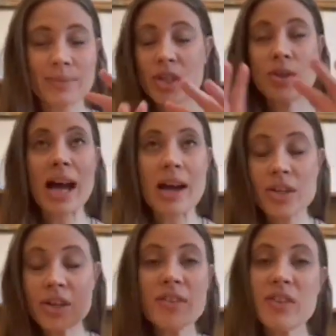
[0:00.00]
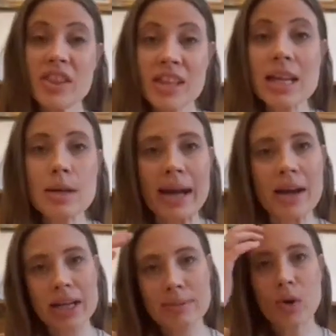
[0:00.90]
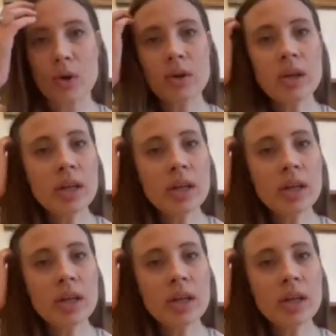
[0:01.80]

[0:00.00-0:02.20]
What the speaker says: which you don't even think about anymore.